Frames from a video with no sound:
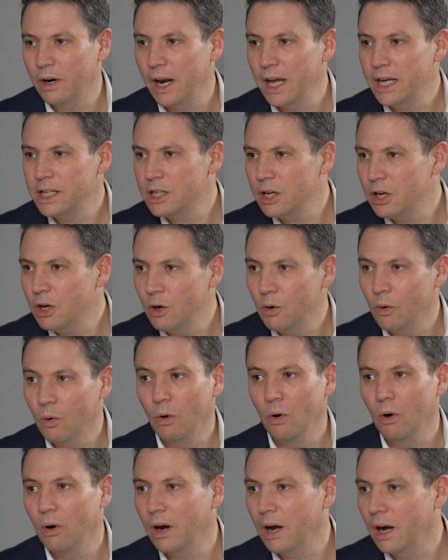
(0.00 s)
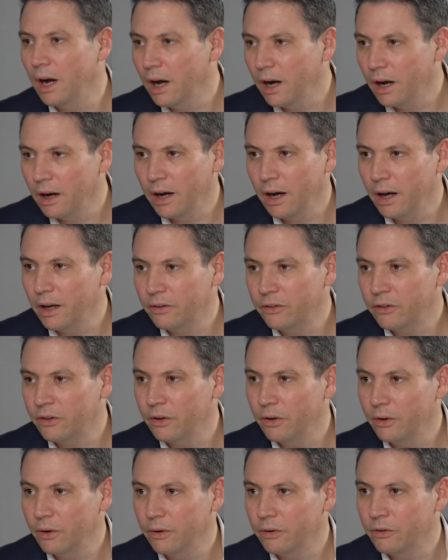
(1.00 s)
NATO or
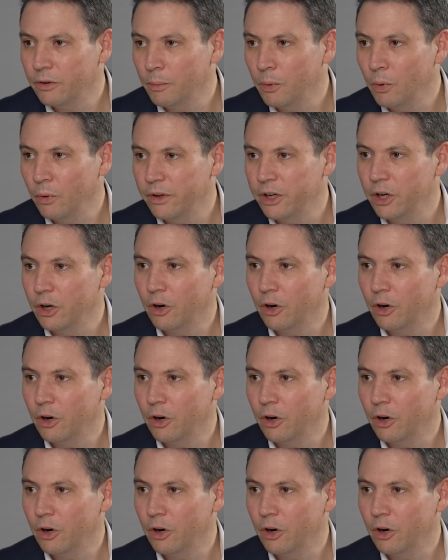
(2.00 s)
to support the